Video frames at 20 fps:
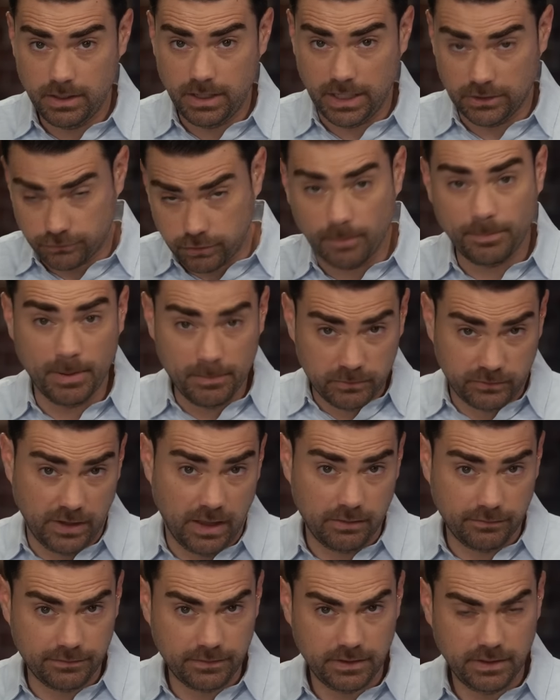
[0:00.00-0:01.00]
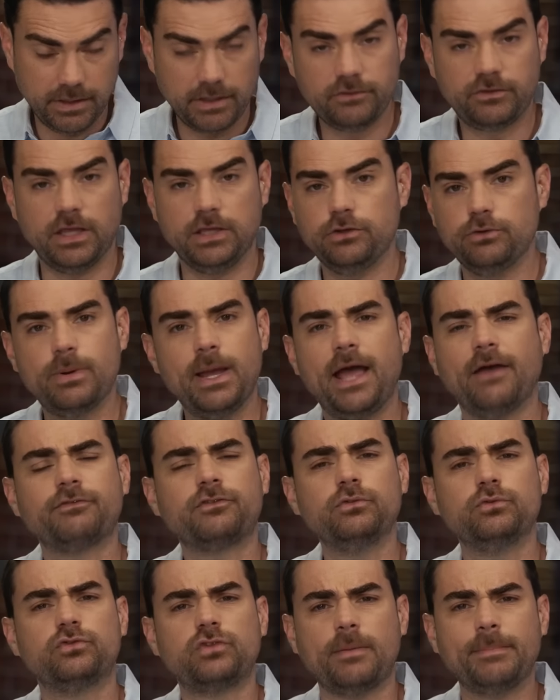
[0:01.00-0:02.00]
and Trump himself is that you have
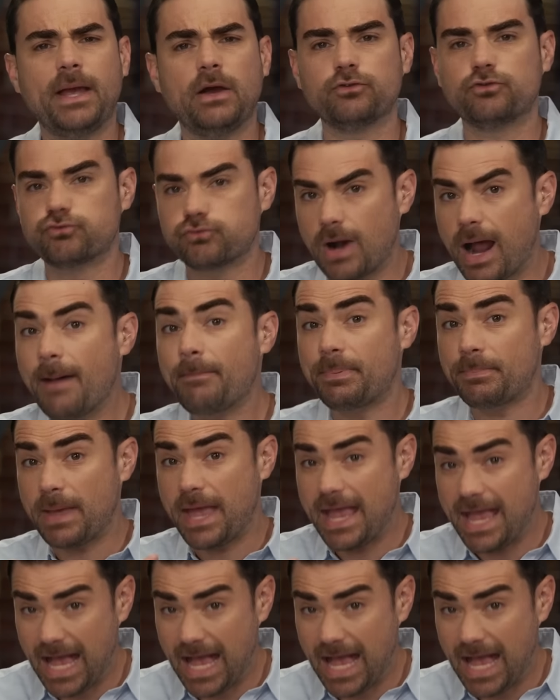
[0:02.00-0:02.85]
to somehow drop